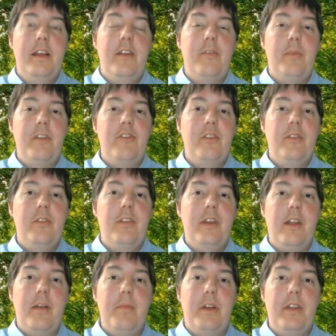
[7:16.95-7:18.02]

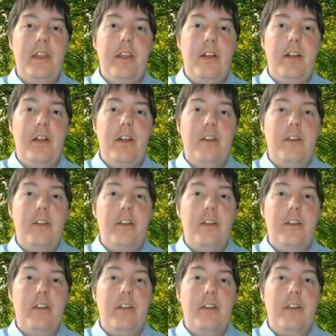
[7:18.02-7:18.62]
especially among the younger